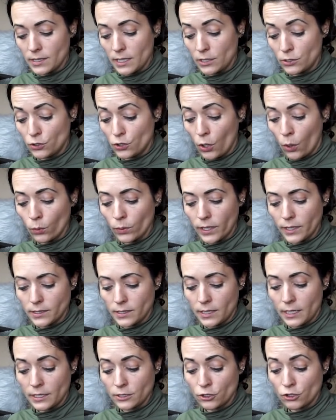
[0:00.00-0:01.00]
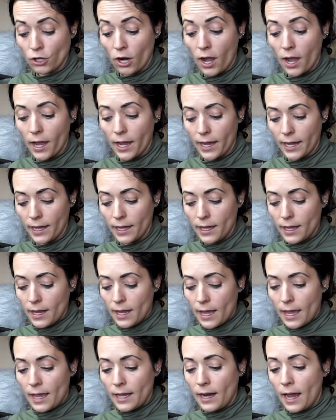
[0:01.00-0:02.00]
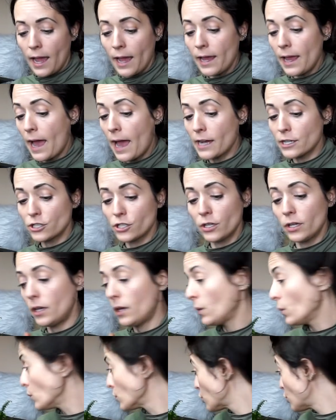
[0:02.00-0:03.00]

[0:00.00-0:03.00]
They don't like to get dry, and I actually will